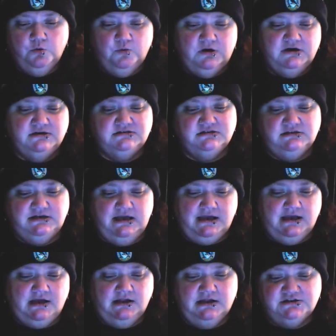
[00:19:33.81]
was
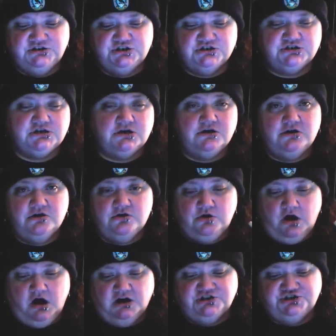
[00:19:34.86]
Geek Delicious Girl,
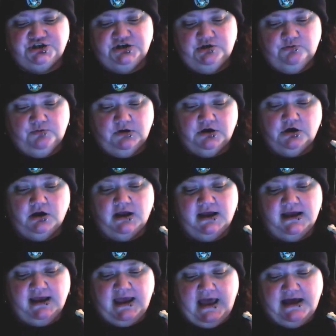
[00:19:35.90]
Kasha in
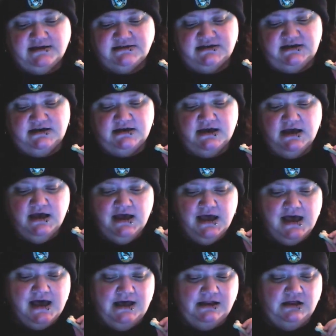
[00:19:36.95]
Wonderland, Cat D,
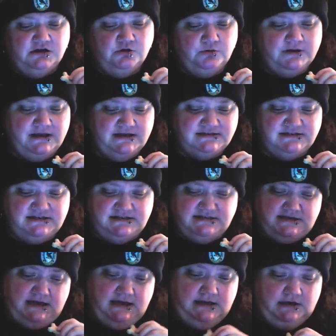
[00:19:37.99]
Hello Kitties,
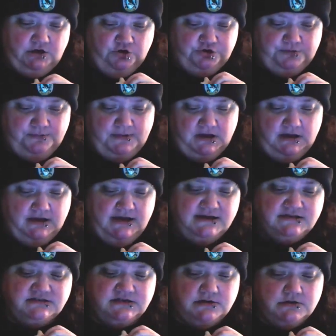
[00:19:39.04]
and Ultimate
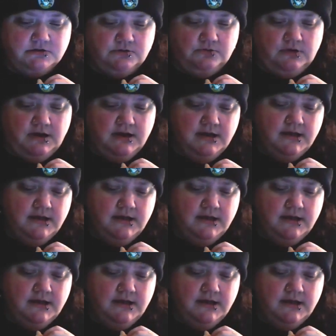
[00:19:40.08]
Geek Zone.